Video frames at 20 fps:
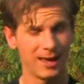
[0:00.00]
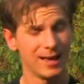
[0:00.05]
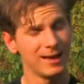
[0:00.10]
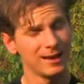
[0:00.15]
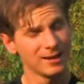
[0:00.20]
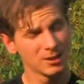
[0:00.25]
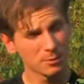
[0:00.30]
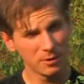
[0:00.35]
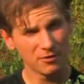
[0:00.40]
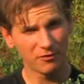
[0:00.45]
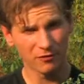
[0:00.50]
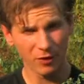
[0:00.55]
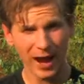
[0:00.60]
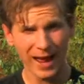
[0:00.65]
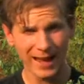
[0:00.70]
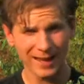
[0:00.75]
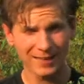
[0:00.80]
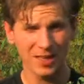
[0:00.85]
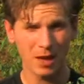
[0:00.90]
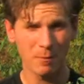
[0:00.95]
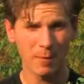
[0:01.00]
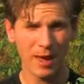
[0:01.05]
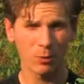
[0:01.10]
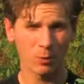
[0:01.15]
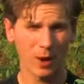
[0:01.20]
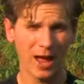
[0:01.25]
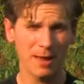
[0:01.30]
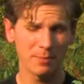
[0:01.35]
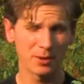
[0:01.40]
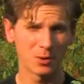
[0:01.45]
To be frank, they may
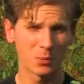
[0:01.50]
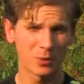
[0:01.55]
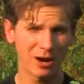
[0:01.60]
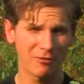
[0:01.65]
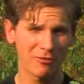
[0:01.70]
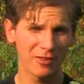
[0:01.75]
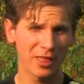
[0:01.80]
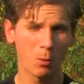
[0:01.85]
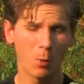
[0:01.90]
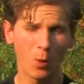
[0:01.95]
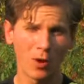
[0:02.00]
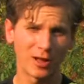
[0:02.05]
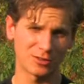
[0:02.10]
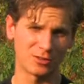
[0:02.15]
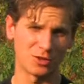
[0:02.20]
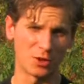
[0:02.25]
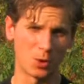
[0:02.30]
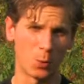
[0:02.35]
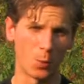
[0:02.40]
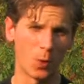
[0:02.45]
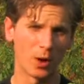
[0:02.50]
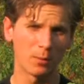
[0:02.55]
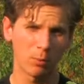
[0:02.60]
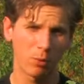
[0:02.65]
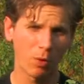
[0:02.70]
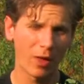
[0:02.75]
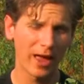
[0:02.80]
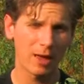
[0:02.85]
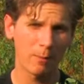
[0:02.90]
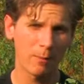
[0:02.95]
ripen whenever they want to. One
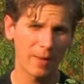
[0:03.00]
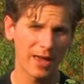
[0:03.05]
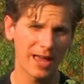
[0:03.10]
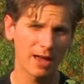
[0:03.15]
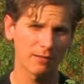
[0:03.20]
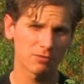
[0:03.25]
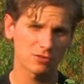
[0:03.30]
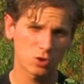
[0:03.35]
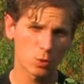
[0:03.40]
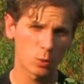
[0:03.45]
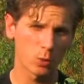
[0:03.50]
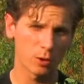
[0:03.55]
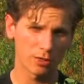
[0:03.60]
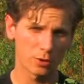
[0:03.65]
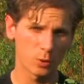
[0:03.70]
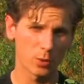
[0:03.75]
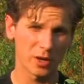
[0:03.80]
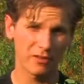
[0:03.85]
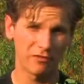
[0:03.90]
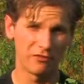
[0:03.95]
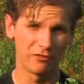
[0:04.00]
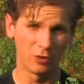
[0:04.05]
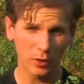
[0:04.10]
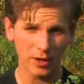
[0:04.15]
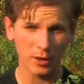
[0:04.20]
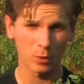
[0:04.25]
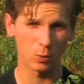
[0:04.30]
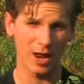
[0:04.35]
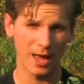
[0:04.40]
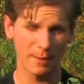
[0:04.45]
plant may have 2 or 3
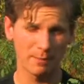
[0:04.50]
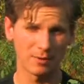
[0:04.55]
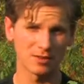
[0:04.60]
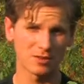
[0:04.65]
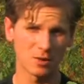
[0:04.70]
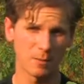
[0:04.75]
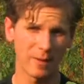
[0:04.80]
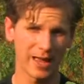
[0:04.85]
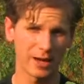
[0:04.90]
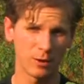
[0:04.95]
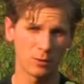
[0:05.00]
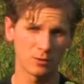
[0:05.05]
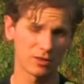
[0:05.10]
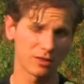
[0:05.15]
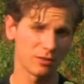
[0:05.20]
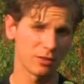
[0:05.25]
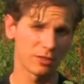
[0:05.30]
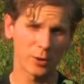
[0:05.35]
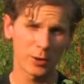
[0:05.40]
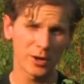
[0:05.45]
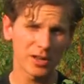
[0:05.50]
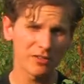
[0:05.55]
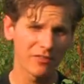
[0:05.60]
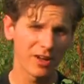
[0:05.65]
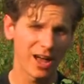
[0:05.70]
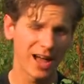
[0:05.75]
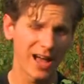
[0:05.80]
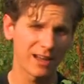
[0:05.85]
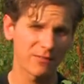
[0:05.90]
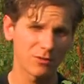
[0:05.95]
fully ripened tomatoes and
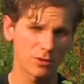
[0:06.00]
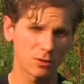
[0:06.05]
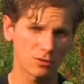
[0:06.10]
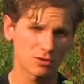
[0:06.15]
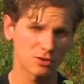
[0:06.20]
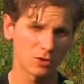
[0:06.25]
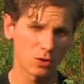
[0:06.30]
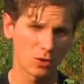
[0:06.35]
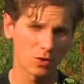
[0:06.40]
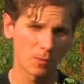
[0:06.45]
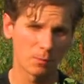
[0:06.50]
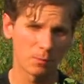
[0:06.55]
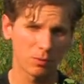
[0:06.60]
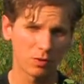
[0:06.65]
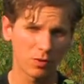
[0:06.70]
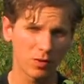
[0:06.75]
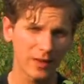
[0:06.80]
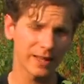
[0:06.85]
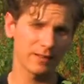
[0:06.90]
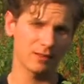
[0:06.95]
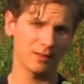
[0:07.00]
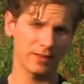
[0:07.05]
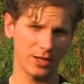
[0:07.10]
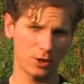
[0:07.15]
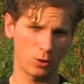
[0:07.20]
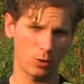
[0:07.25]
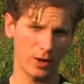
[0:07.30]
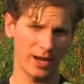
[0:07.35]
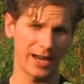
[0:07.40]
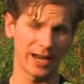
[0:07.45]
35 that are still completely
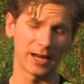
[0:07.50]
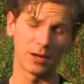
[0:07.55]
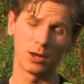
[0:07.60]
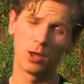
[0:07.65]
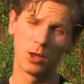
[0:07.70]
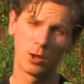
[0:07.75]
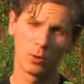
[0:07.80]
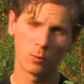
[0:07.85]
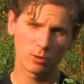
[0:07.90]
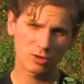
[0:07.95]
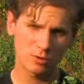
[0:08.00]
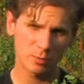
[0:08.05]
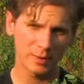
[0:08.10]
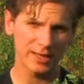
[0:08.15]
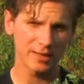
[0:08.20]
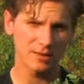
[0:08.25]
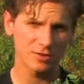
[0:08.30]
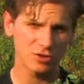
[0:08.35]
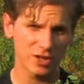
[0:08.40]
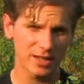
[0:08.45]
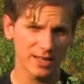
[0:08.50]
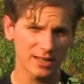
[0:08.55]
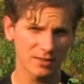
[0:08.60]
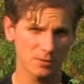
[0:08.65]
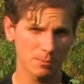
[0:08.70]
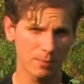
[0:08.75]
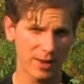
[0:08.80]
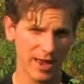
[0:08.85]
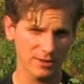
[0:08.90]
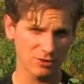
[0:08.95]
green, which means you need
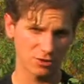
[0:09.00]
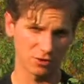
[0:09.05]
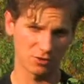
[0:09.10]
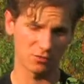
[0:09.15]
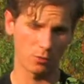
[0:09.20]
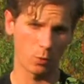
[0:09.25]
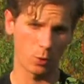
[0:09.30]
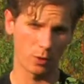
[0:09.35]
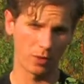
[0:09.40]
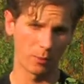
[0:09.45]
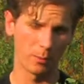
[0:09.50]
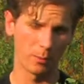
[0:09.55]
some patience for them,